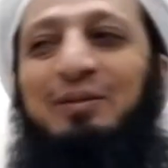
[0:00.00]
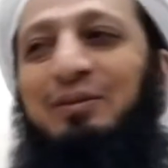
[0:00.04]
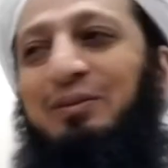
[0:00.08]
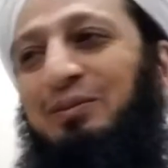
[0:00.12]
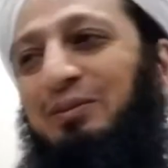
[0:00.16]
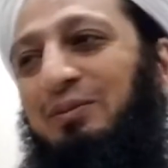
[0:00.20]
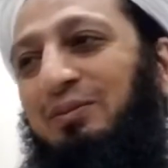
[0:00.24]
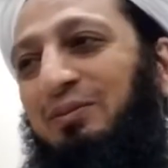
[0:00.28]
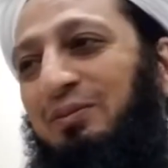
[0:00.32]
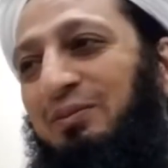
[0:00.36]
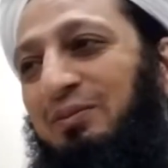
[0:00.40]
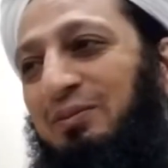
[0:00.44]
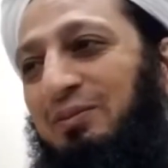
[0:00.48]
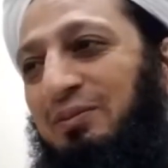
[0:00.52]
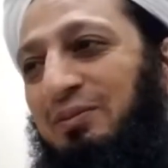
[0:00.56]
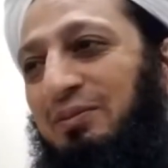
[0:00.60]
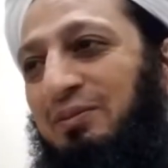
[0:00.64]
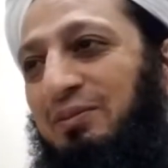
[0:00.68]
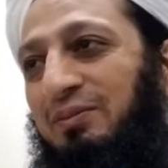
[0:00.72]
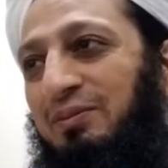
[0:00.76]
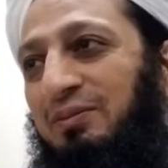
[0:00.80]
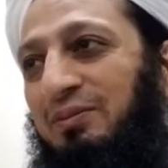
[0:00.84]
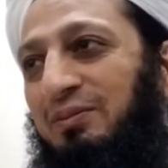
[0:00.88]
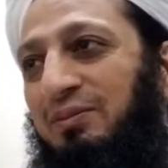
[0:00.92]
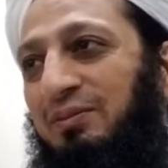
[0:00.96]

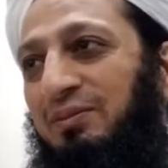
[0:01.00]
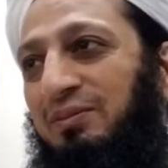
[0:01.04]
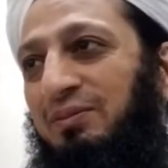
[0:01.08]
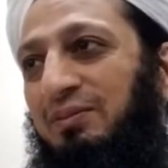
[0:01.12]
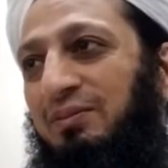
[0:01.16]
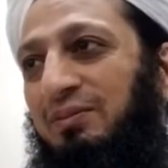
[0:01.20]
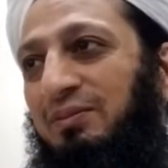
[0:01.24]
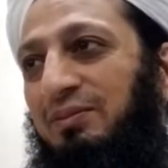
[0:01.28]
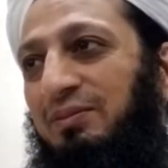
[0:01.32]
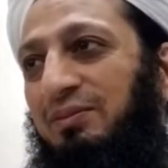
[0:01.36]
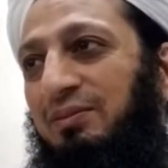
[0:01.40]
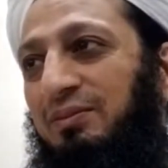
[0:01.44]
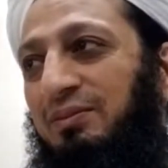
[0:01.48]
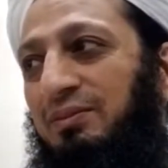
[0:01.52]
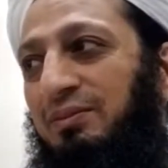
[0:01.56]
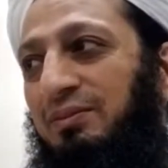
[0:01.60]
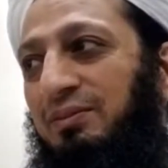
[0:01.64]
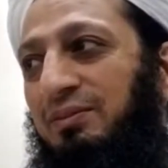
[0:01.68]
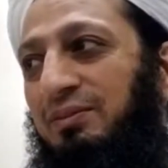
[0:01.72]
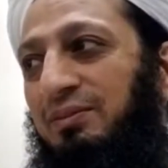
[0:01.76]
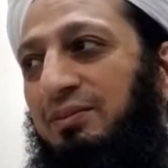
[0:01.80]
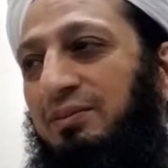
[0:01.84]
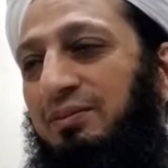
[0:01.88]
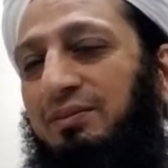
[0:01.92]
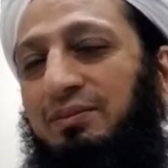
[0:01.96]

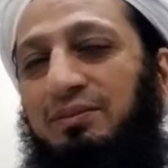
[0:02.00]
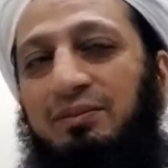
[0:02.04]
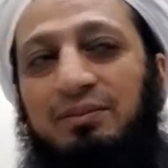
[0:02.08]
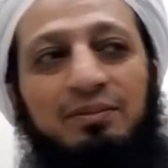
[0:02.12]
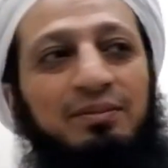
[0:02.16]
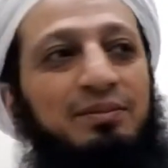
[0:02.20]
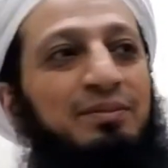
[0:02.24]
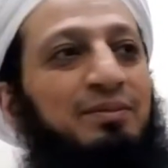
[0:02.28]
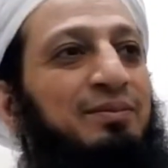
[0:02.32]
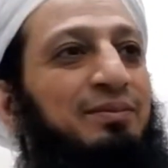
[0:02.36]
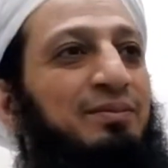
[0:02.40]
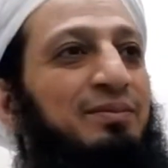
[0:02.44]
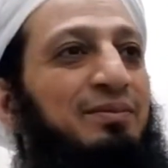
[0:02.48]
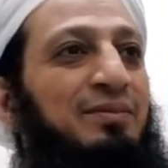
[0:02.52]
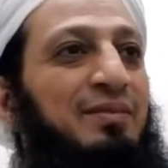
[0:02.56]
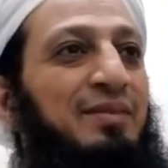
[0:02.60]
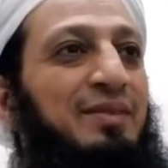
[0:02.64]
Nobody speaks.